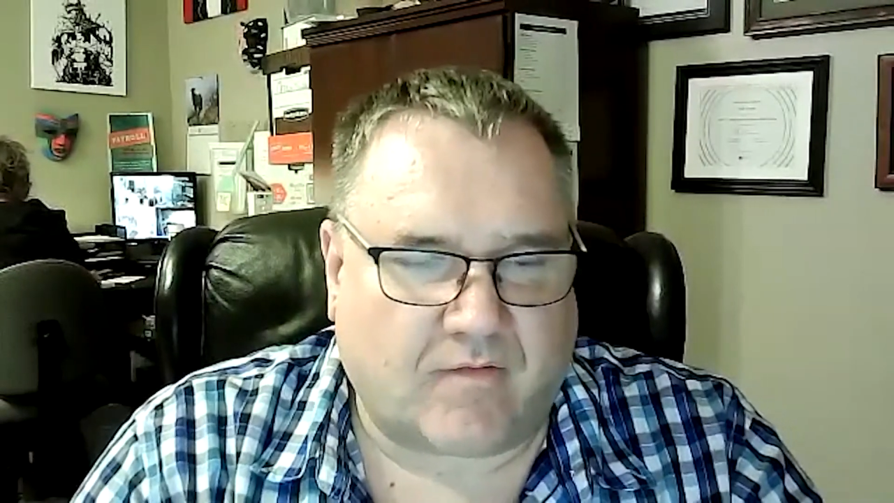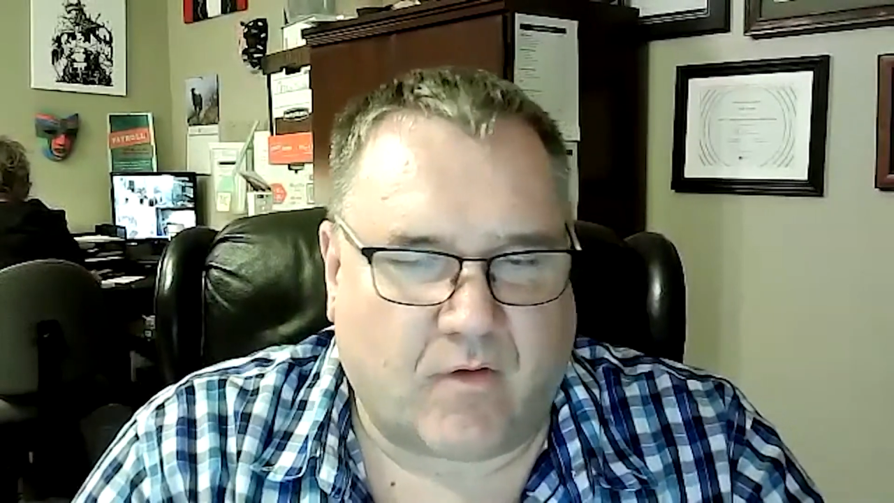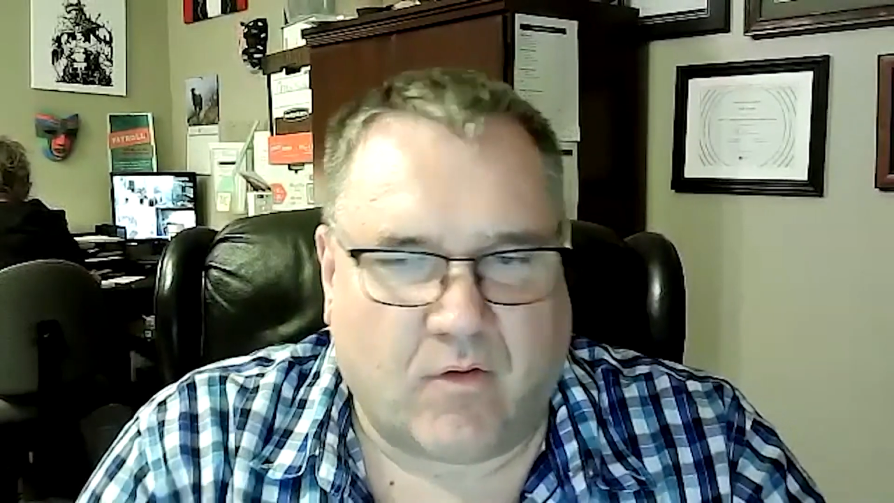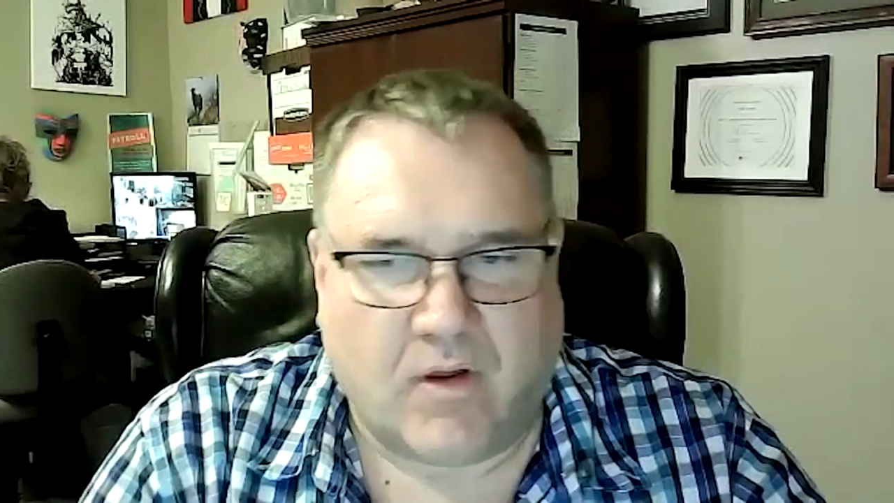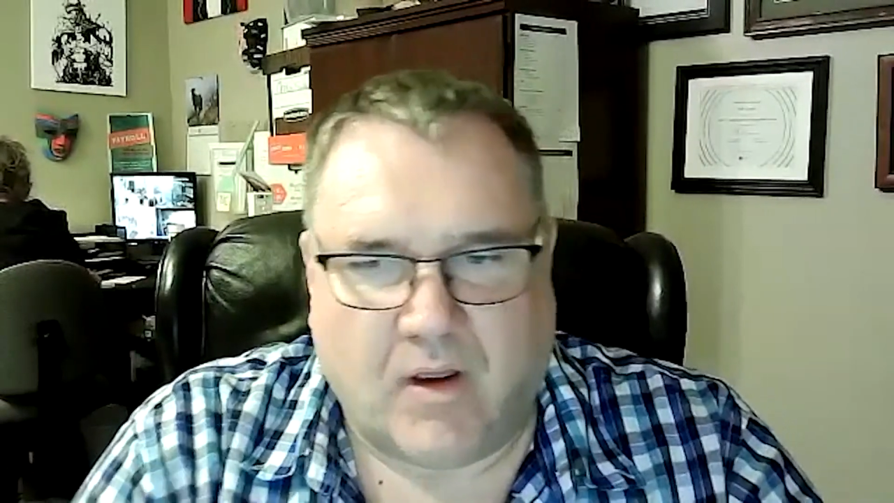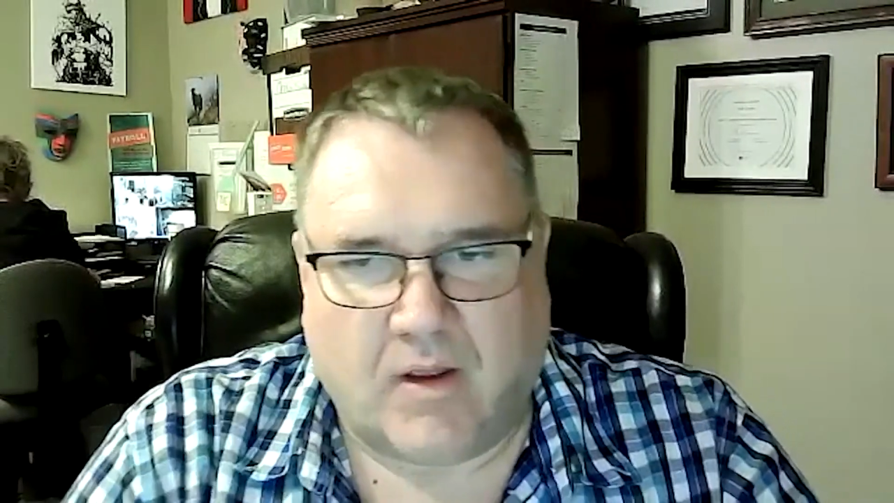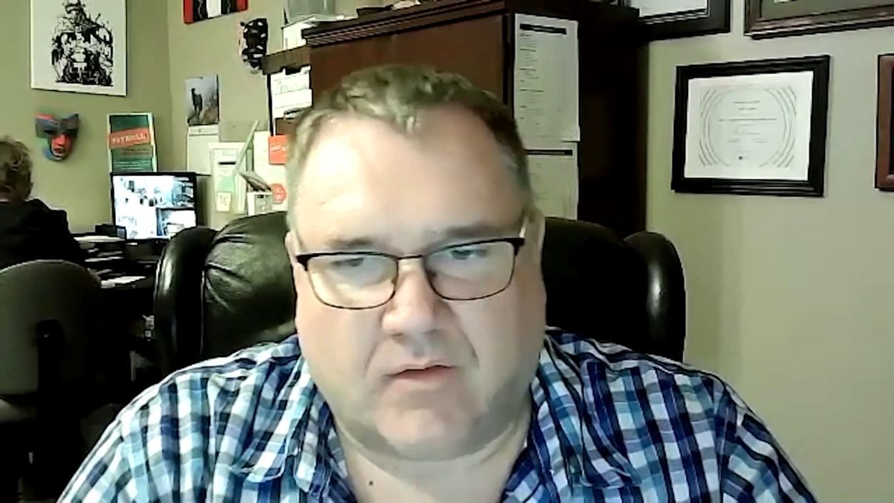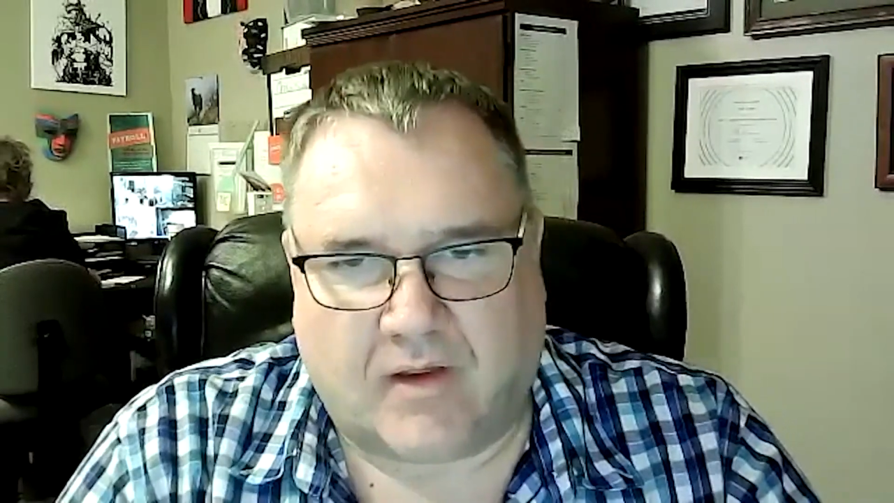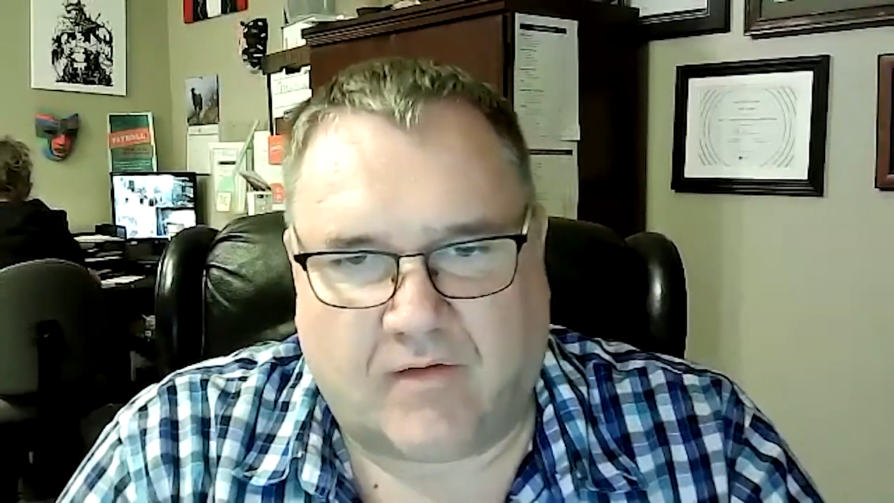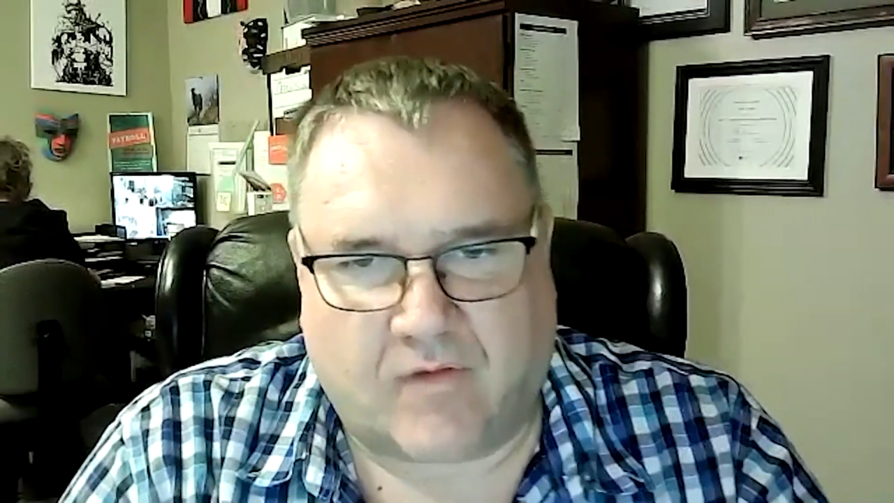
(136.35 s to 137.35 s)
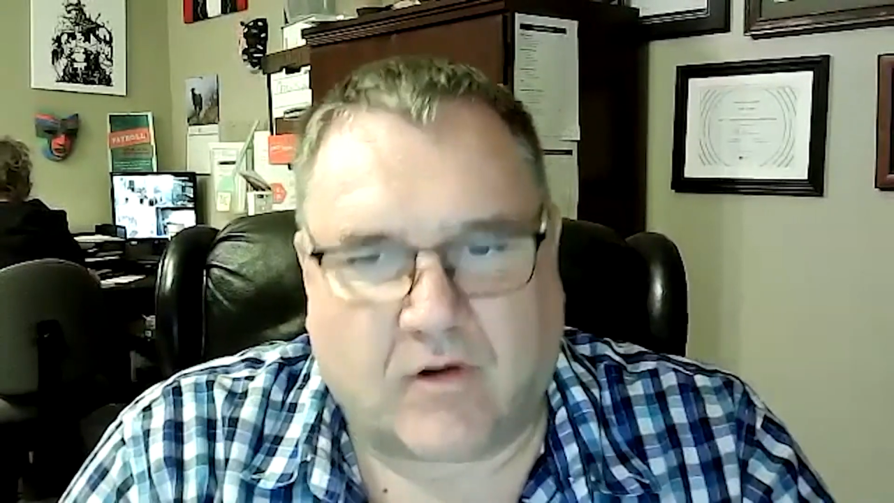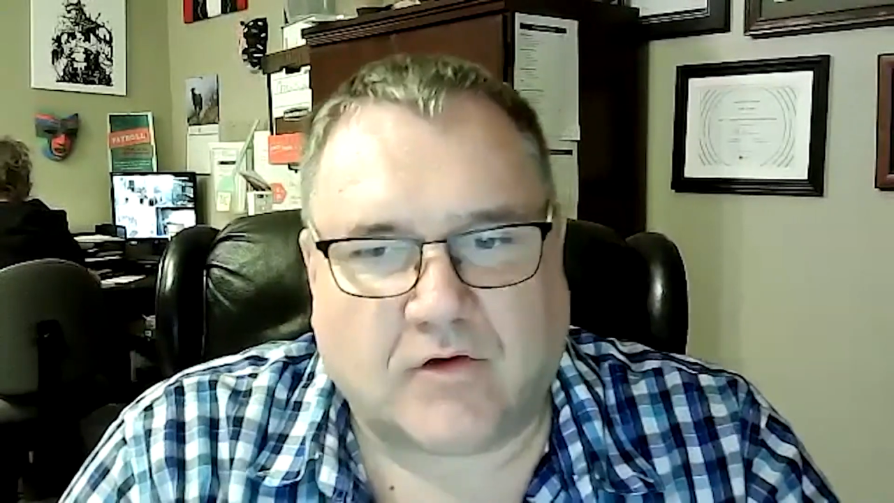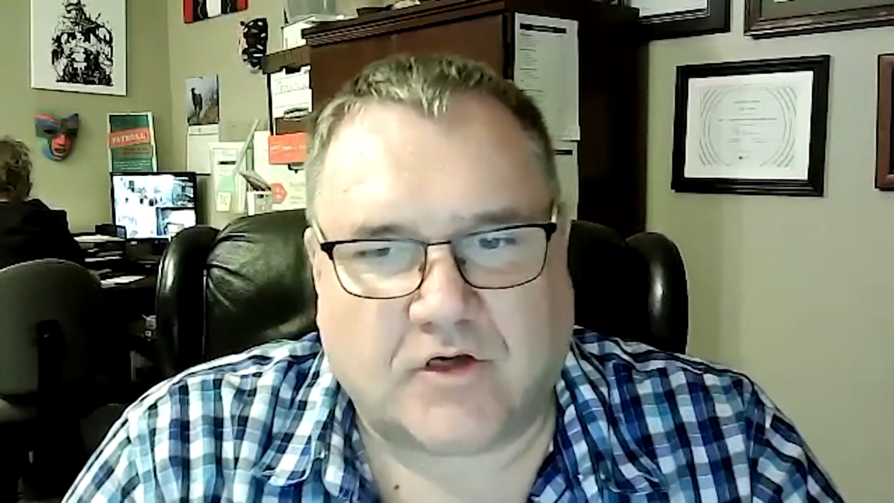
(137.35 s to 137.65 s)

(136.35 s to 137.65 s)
So things aren't